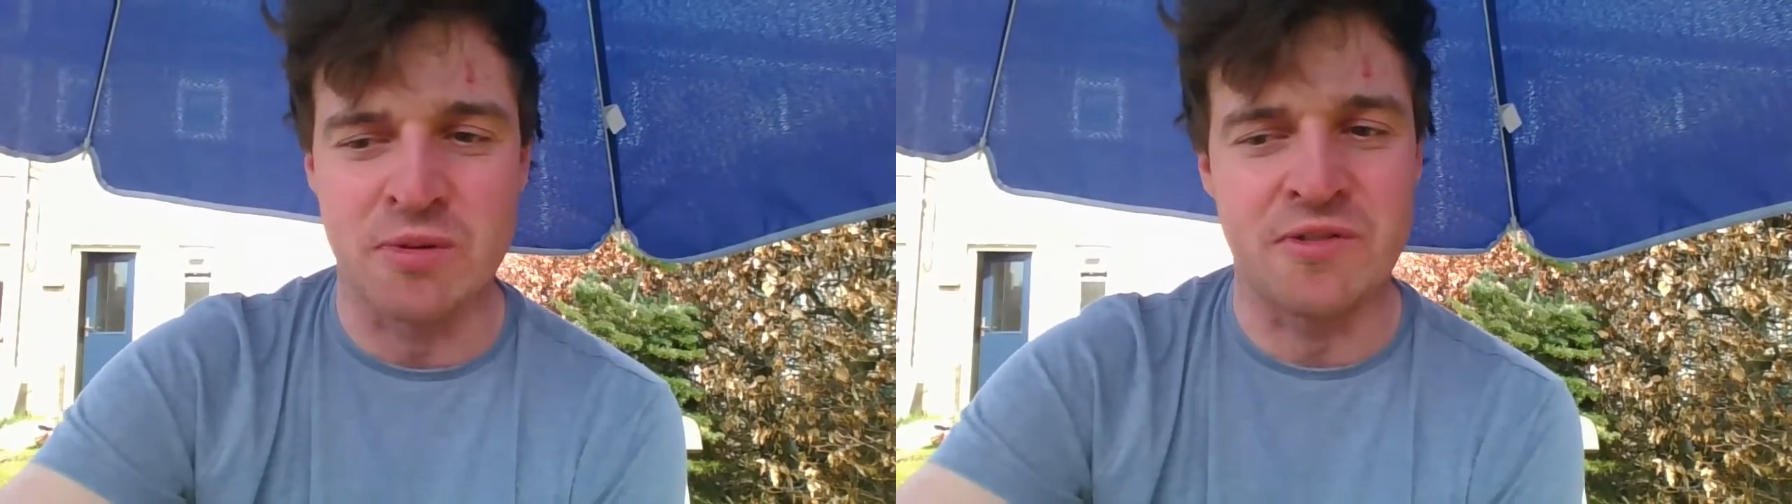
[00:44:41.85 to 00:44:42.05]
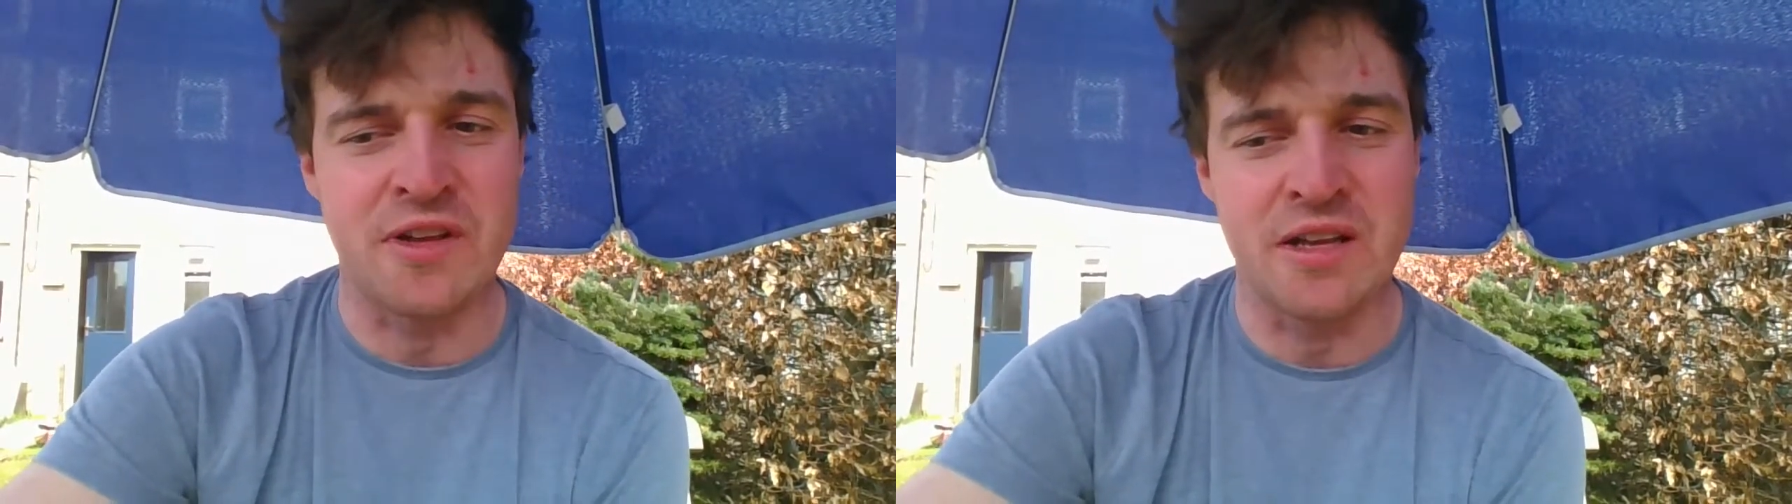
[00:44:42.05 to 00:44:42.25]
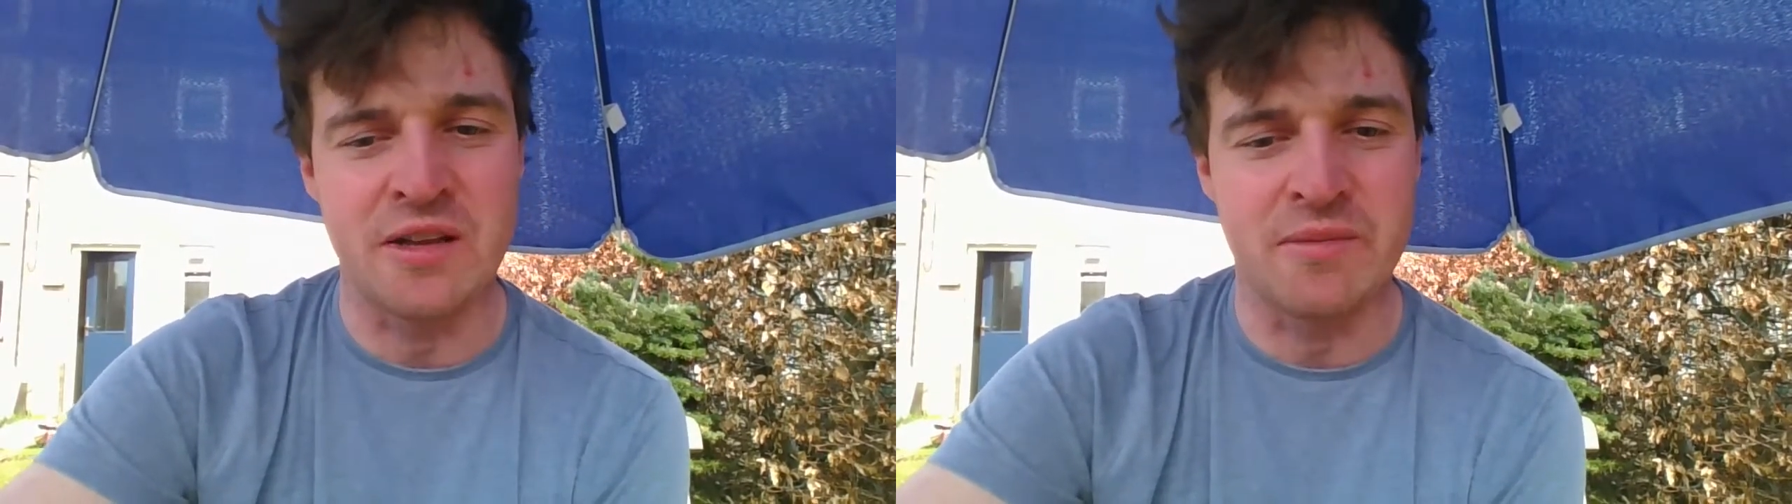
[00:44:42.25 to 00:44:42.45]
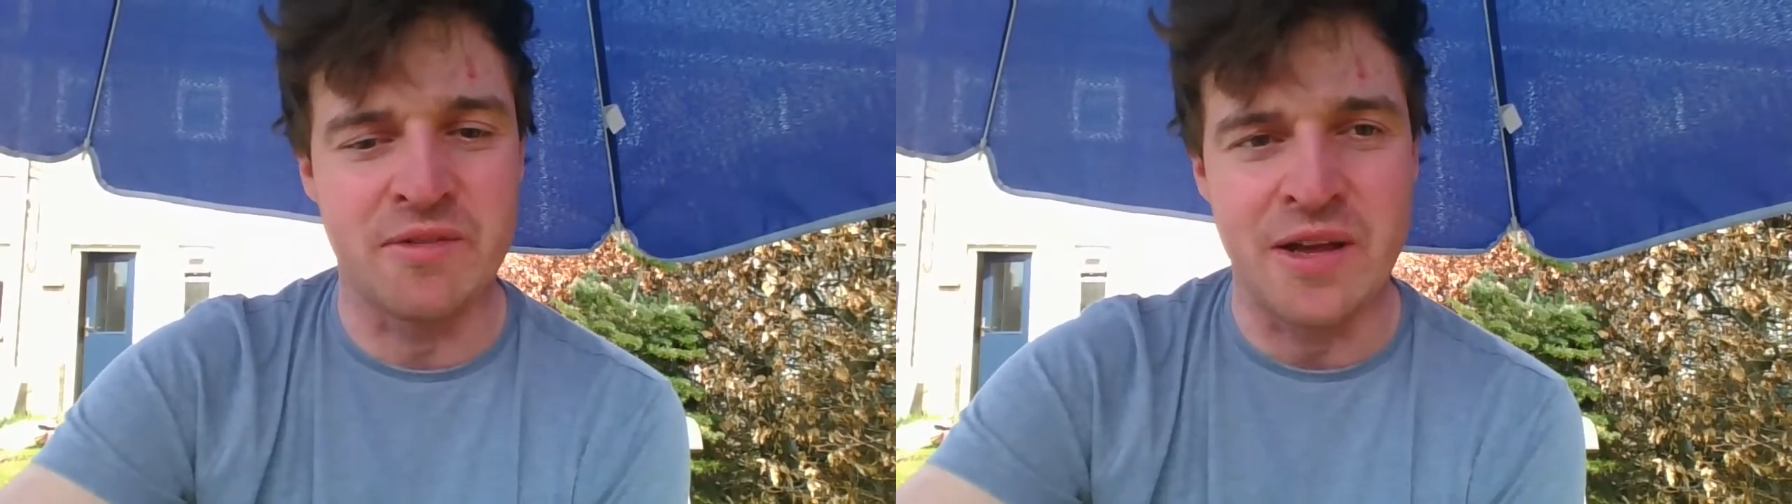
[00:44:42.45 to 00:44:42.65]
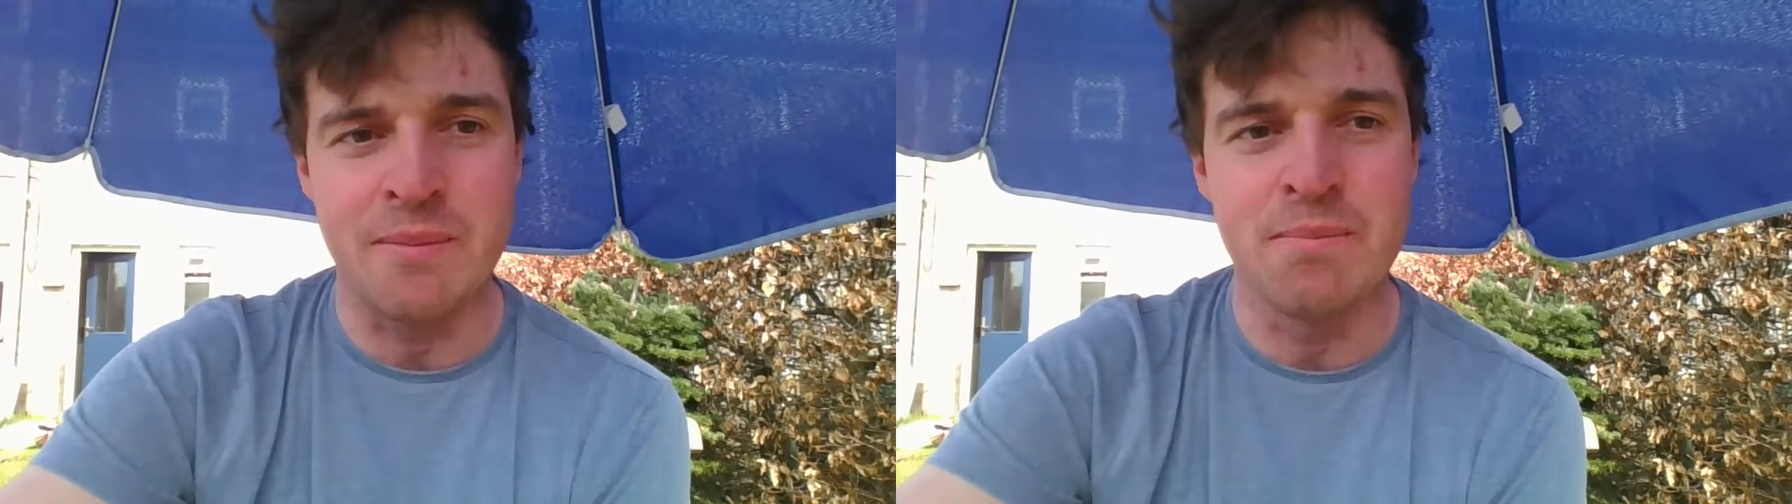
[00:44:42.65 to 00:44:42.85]
with
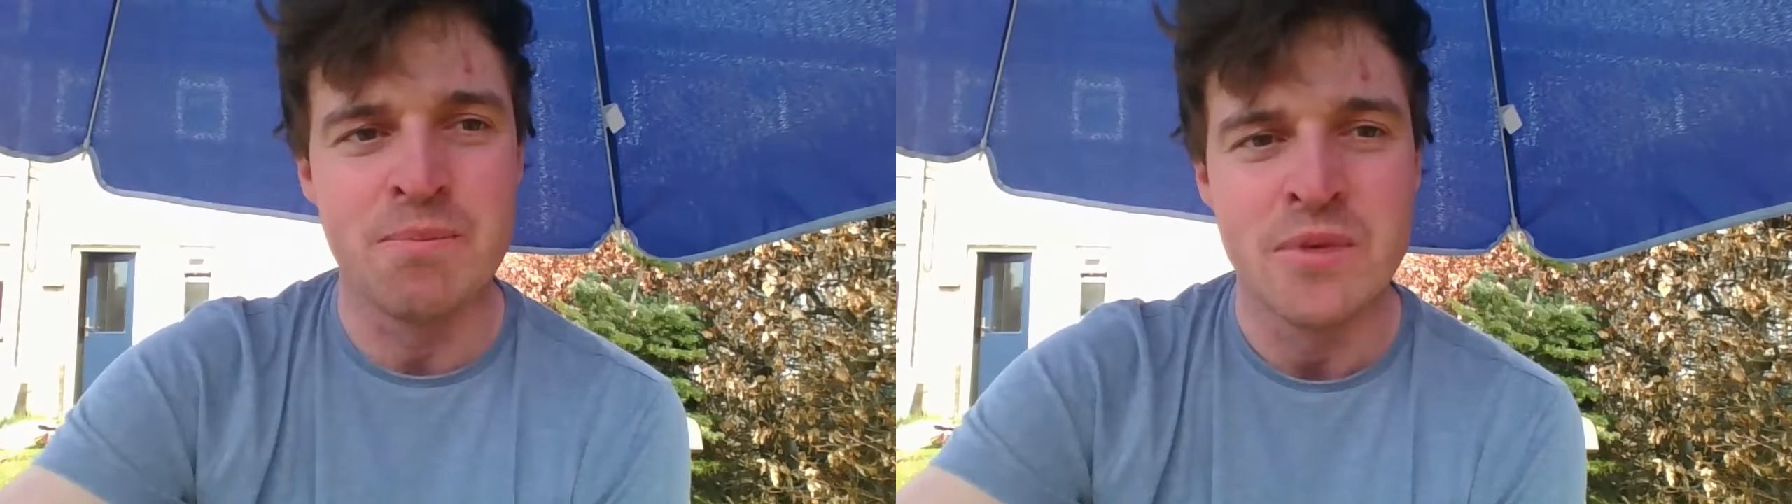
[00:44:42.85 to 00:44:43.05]
him,